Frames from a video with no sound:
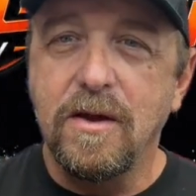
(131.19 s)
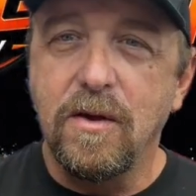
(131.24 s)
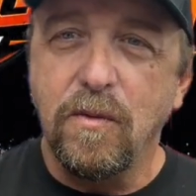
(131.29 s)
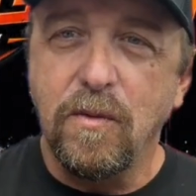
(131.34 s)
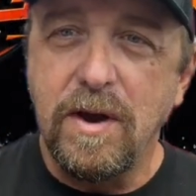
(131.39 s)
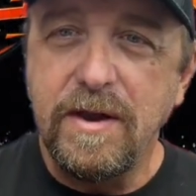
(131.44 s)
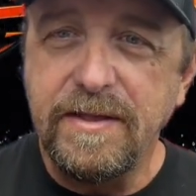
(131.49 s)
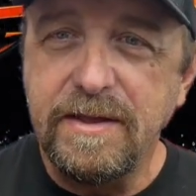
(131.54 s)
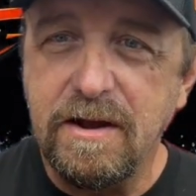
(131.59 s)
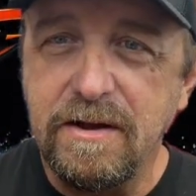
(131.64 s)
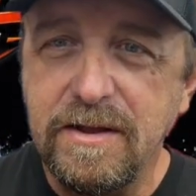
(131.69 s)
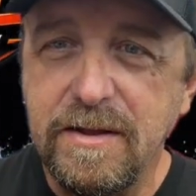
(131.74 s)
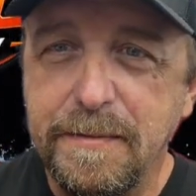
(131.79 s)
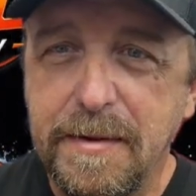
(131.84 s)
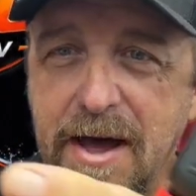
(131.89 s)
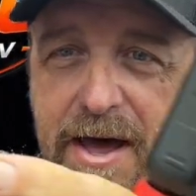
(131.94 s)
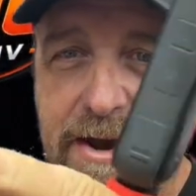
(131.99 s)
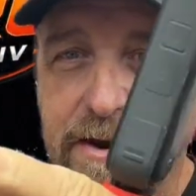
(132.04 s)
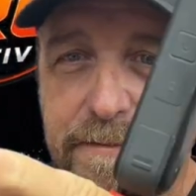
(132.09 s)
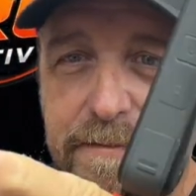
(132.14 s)
Right there at the
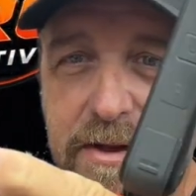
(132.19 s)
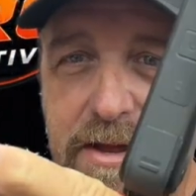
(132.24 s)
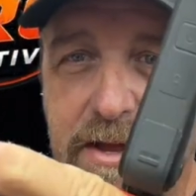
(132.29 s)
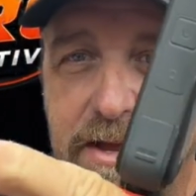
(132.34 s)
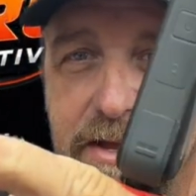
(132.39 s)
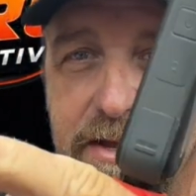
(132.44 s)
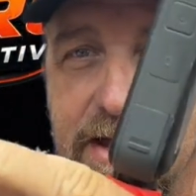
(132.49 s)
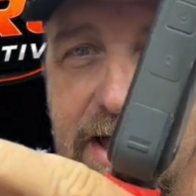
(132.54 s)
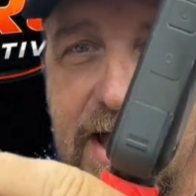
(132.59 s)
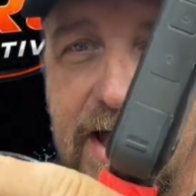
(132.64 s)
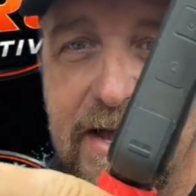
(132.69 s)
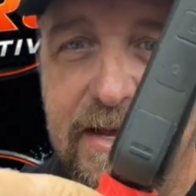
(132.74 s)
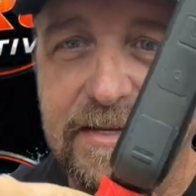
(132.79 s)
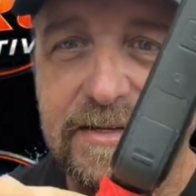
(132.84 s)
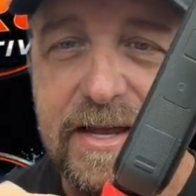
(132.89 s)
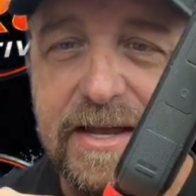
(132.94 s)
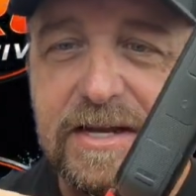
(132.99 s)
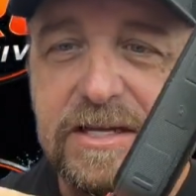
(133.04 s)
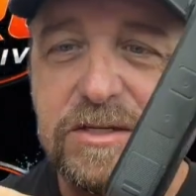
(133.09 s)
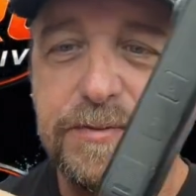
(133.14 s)
bottom, guys,
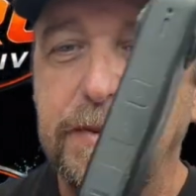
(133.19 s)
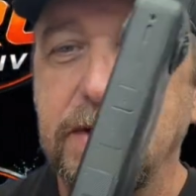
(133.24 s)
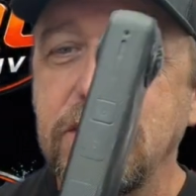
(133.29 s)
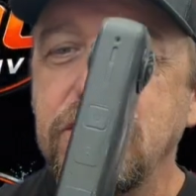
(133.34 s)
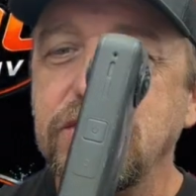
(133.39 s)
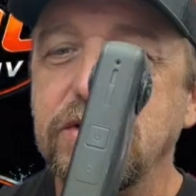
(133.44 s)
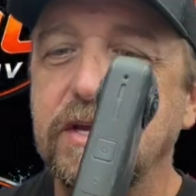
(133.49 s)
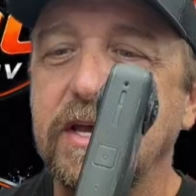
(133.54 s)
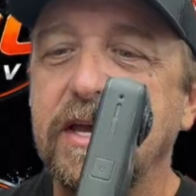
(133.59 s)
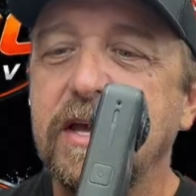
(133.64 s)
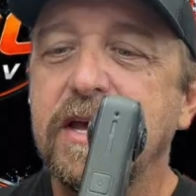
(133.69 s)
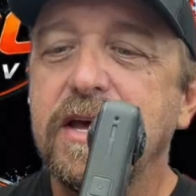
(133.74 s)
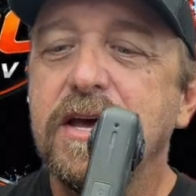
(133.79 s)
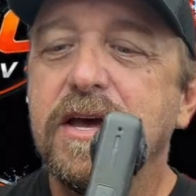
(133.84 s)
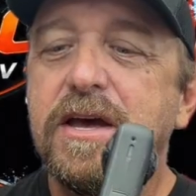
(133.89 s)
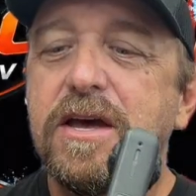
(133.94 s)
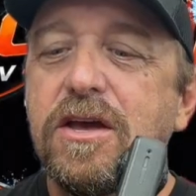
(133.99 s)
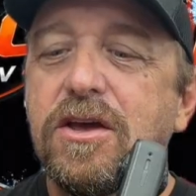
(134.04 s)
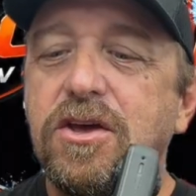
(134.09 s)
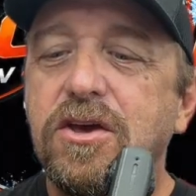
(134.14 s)
and especially,
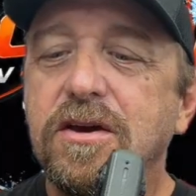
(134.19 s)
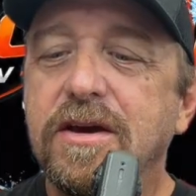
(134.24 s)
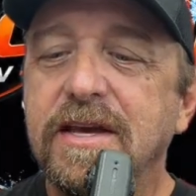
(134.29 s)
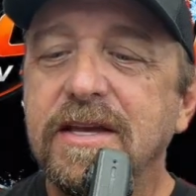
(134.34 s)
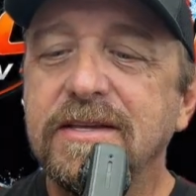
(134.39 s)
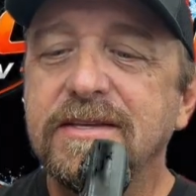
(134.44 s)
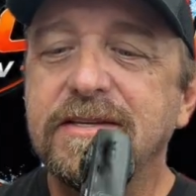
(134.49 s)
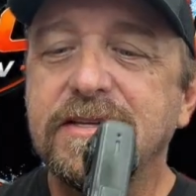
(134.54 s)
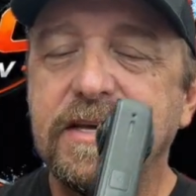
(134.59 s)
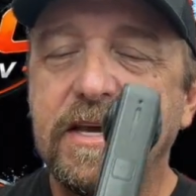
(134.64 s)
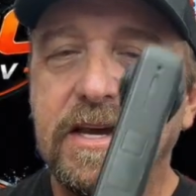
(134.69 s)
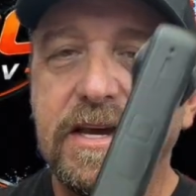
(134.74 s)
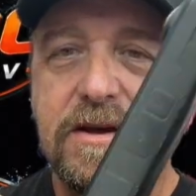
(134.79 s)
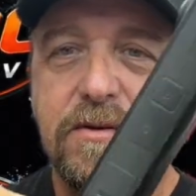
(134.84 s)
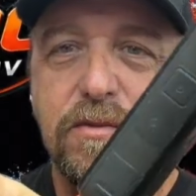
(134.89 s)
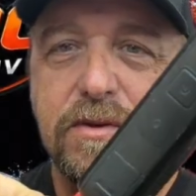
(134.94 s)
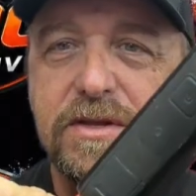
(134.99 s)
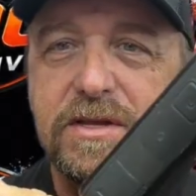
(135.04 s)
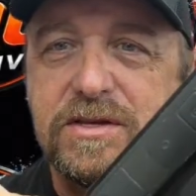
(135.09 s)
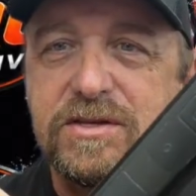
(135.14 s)
you can see it
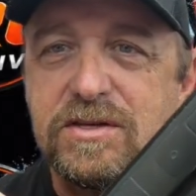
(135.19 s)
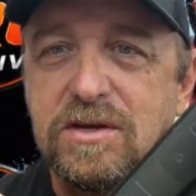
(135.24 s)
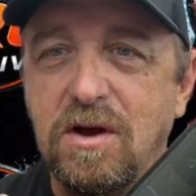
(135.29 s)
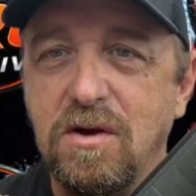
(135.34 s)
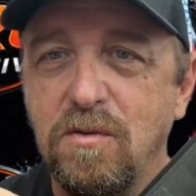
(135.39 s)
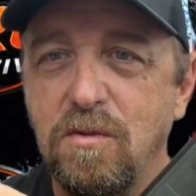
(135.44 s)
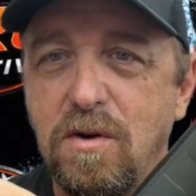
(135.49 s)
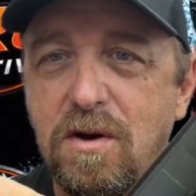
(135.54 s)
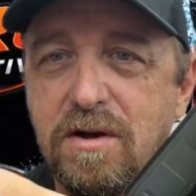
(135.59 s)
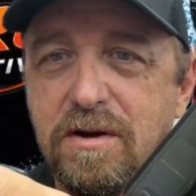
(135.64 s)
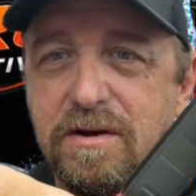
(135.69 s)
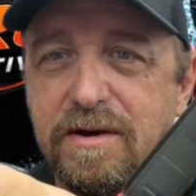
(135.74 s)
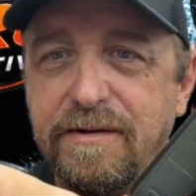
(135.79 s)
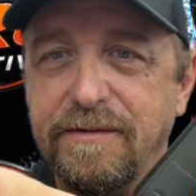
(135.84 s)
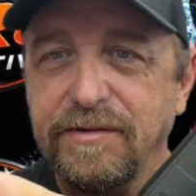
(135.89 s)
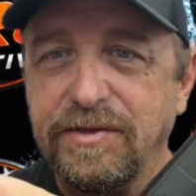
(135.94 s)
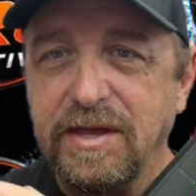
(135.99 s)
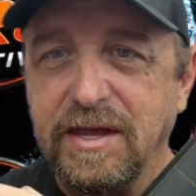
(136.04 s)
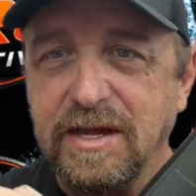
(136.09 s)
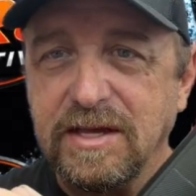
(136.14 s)
with the salt water and
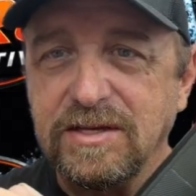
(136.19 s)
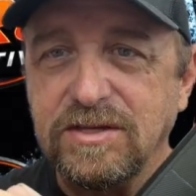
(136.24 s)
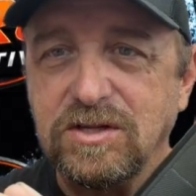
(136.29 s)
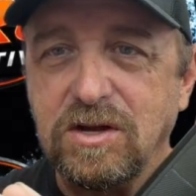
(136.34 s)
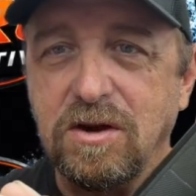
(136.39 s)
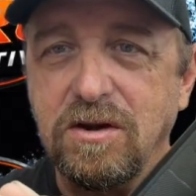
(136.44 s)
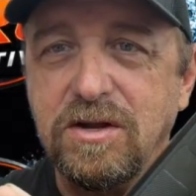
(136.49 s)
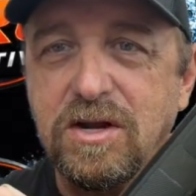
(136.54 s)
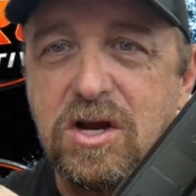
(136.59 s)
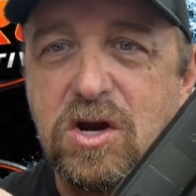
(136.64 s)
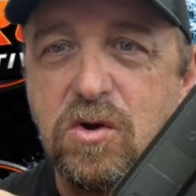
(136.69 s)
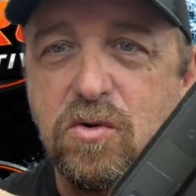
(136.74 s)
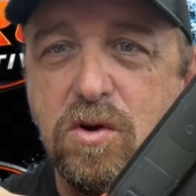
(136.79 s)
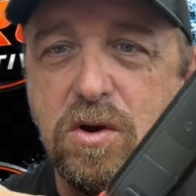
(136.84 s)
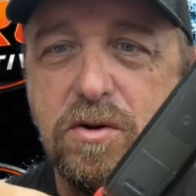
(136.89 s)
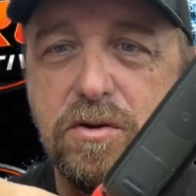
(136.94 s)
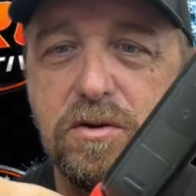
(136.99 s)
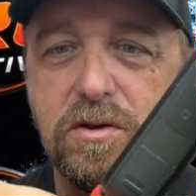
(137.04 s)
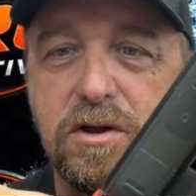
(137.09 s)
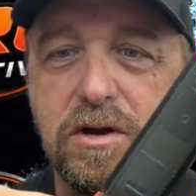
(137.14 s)
everything. It's starting to
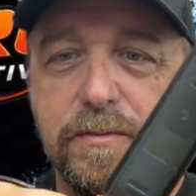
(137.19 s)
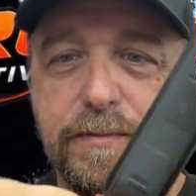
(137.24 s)
corrode a little